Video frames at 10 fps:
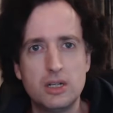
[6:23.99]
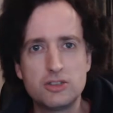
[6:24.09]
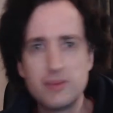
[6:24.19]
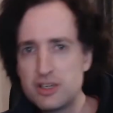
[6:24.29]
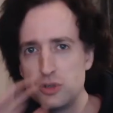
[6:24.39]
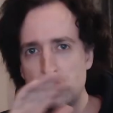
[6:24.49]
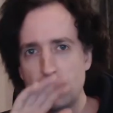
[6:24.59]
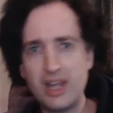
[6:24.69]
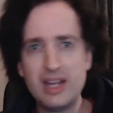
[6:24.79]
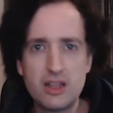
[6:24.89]
To make use
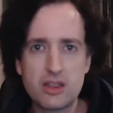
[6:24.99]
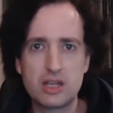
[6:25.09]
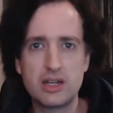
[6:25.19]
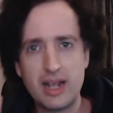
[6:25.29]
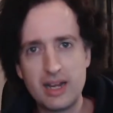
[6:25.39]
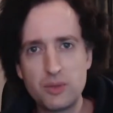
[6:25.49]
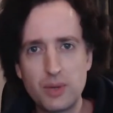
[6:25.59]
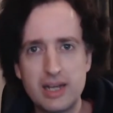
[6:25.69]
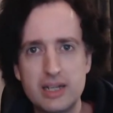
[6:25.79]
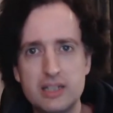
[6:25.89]
of anything in any way